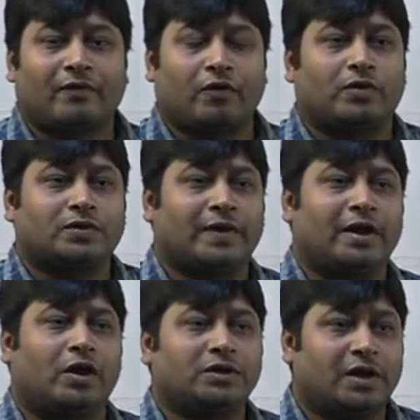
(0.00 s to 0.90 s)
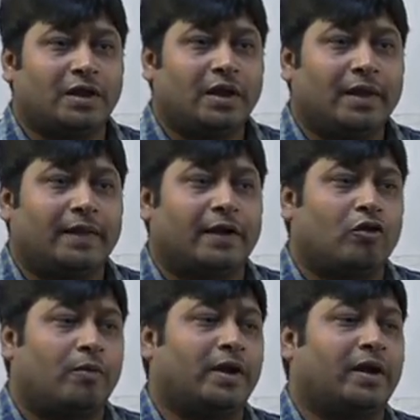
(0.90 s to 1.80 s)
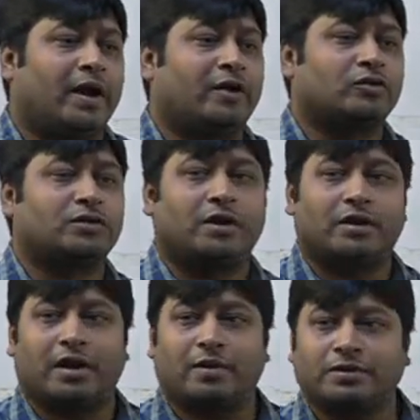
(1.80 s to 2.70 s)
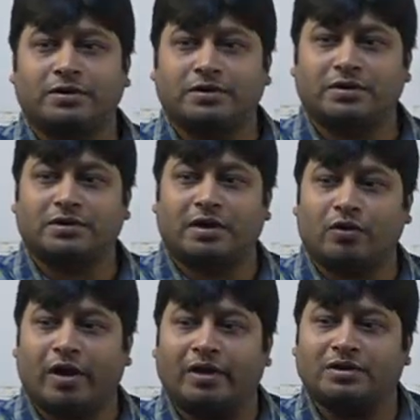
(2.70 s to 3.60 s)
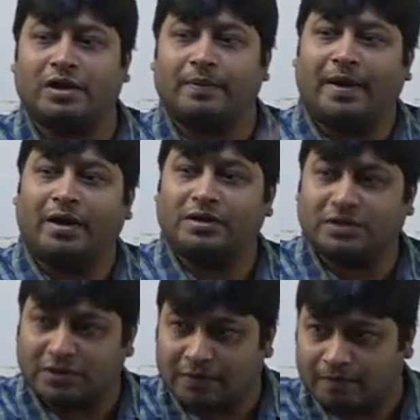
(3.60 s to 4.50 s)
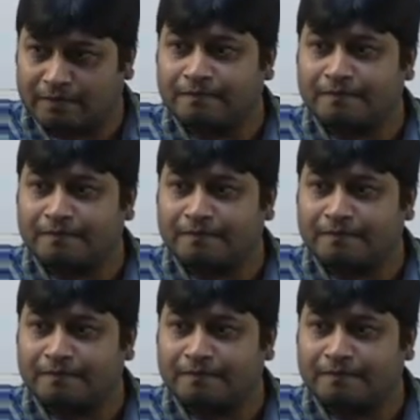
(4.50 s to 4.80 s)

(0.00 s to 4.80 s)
So it was very logical that nobody tried to study the administration. They said, okay, it is a dependent system.